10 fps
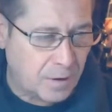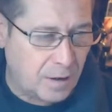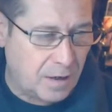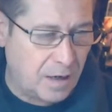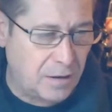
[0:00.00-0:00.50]

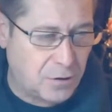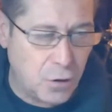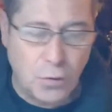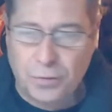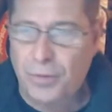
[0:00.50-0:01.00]
in
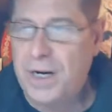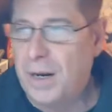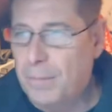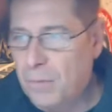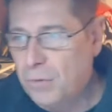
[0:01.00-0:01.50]

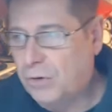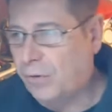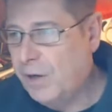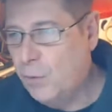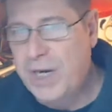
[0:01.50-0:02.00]

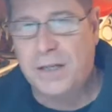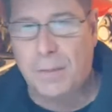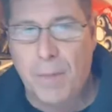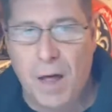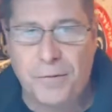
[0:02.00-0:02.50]
3 weeks, a
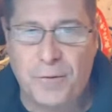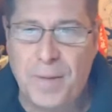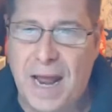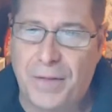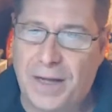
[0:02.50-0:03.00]
month from
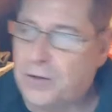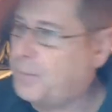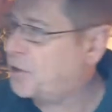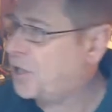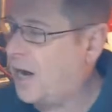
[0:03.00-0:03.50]
now, that's going
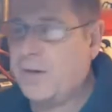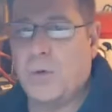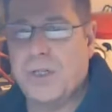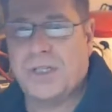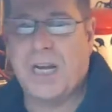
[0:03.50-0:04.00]
to push
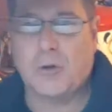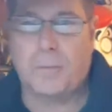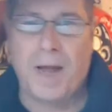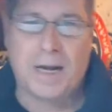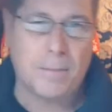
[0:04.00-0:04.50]
everyone's schedule
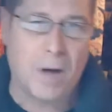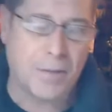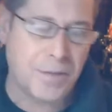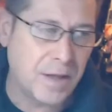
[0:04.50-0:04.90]
back a month.